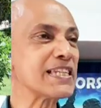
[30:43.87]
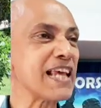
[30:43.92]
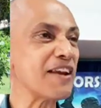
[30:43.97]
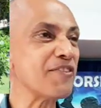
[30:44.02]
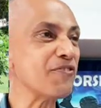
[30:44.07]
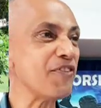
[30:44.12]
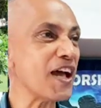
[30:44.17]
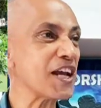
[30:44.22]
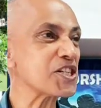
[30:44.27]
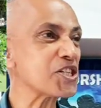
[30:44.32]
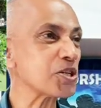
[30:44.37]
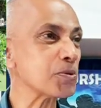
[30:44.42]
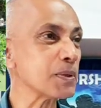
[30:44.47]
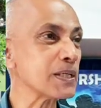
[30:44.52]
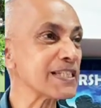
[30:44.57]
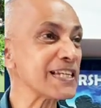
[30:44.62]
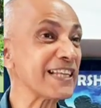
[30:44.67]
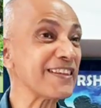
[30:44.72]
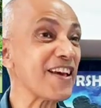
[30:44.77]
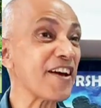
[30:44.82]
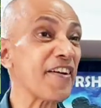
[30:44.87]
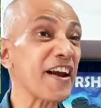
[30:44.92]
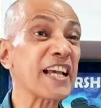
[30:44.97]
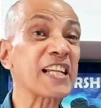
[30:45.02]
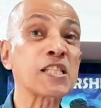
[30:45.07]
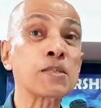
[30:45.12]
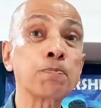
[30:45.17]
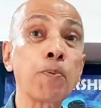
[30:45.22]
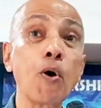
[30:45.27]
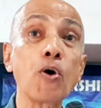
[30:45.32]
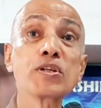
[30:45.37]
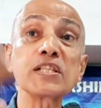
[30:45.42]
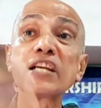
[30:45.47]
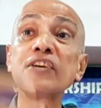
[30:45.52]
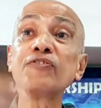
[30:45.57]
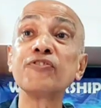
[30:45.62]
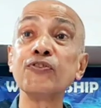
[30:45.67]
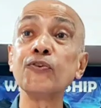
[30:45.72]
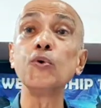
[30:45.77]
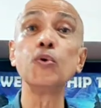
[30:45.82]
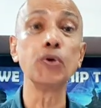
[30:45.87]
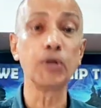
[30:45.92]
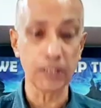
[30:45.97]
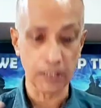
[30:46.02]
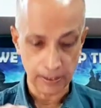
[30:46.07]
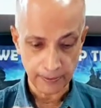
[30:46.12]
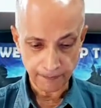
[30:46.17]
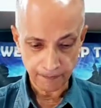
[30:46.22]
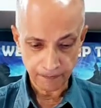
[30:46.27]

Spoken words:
and vegetables and they're exporting food.